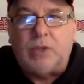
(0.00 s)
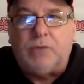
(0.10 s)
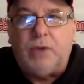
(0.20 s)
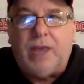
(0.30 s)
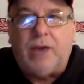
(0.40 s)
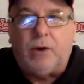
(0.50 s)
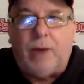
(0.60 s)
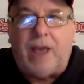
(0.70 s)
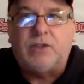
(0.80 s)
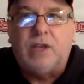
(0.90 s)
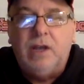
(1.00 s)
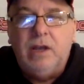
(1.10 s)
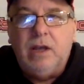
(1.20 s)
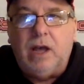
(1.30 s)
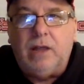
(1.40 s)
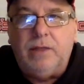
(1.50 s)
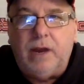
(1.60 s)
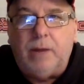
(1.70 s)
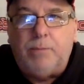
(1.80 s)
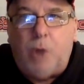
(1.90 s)
So if you can't harass uh,
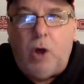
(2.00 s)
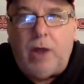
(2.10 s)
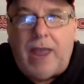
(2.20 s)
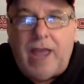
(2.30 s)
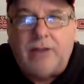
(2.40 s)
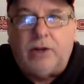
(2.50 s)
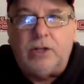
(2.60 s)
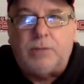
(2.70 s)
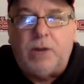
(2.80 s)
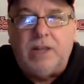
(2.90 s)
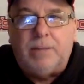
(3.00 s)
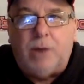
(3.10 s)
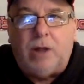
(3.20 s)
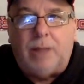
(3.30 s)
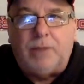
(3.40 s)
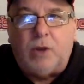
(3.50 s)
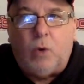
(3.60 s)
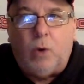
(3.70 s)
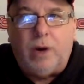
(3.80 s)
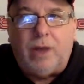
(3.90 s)
their ball handlers bringing the ball up the
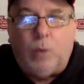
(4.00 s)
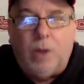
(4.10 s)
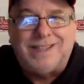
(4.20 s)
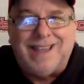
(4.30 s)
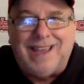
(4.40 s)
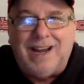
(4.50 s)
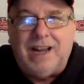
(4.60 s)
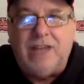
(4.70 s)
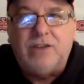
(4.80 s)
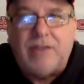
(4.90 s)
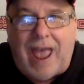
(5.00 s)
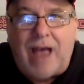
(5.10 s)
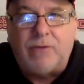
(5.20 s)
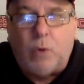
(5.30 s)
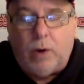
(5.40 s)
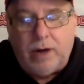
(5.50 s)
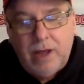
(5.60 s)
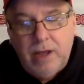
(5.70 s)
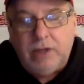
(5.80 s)
court, and once they get it into the half court,